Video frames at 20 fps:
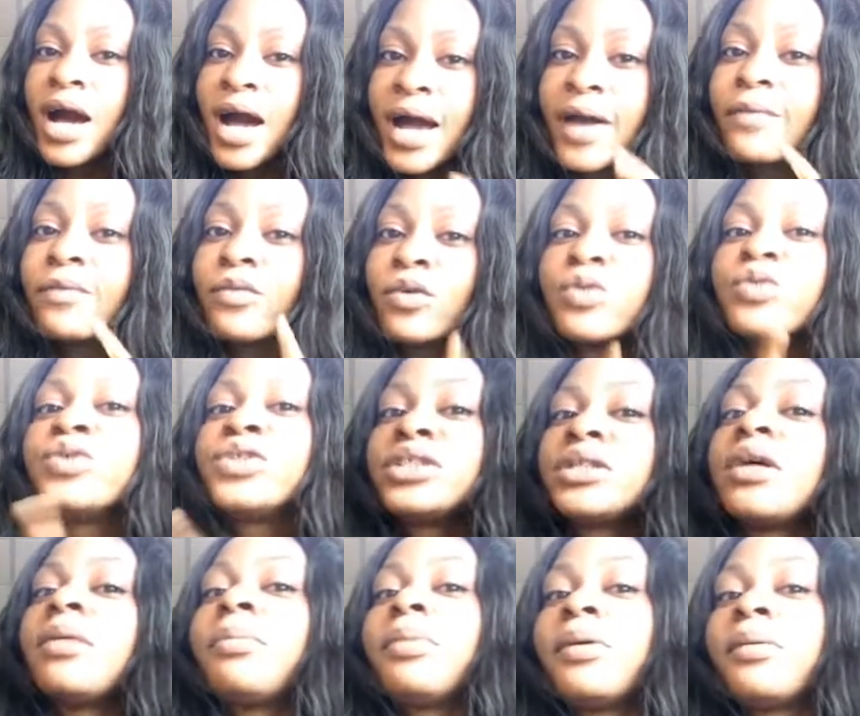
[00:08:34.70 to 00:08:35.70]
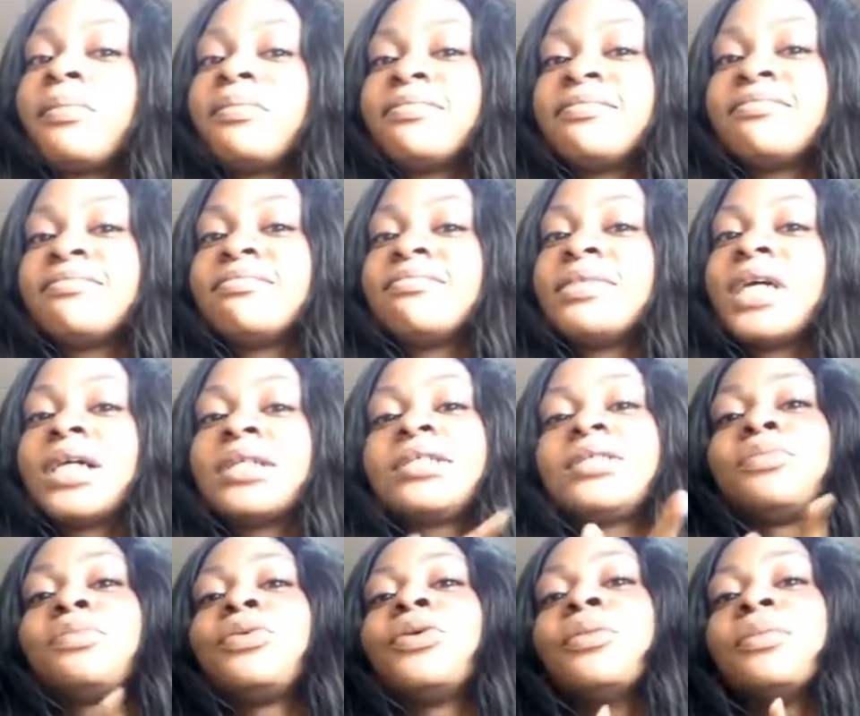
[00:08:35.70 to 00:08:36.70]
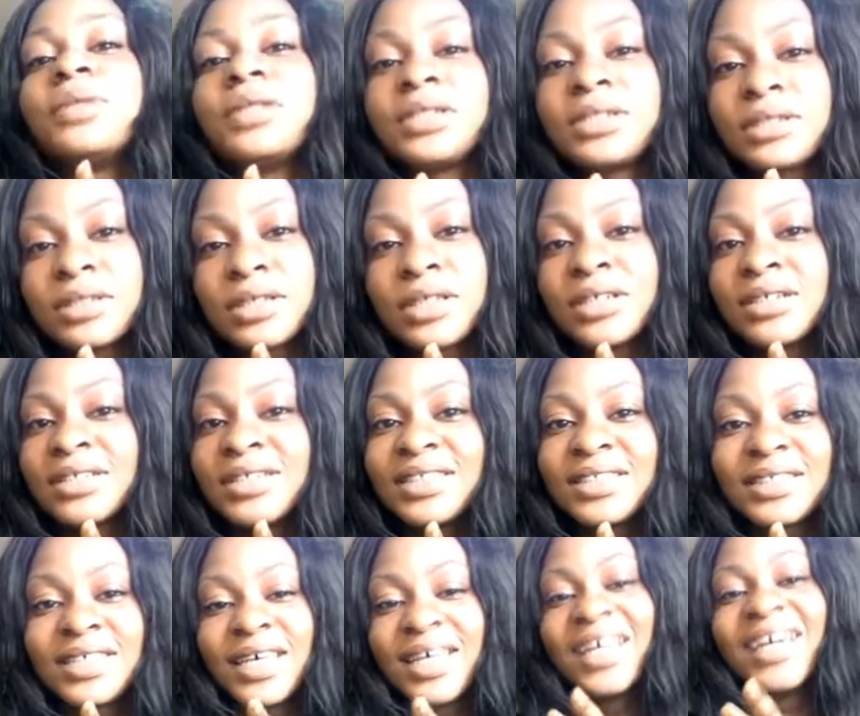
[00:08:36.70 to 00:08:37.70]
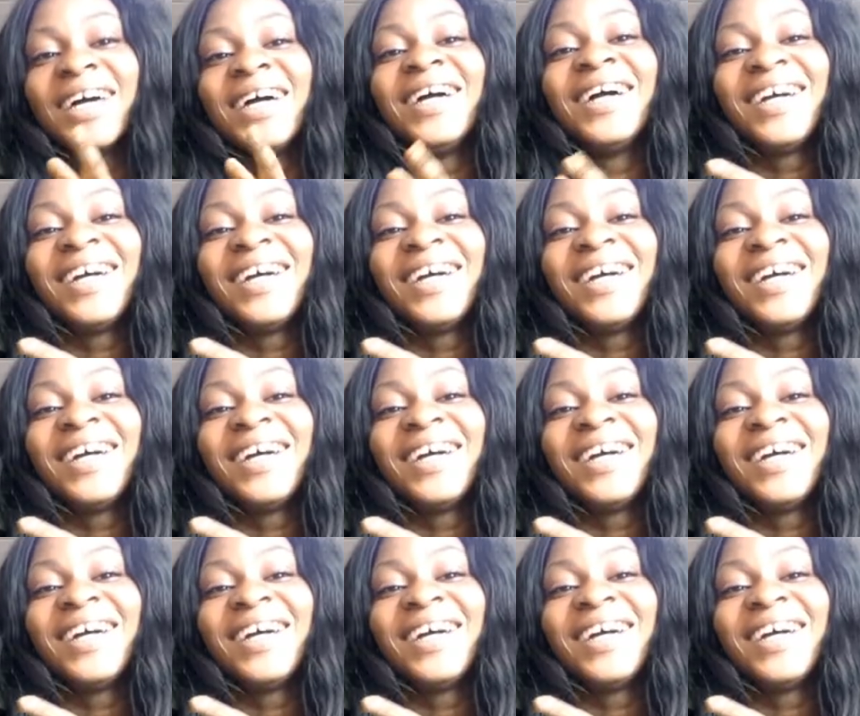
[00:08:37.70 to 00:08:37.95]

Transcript: I will step up, that's a promise, because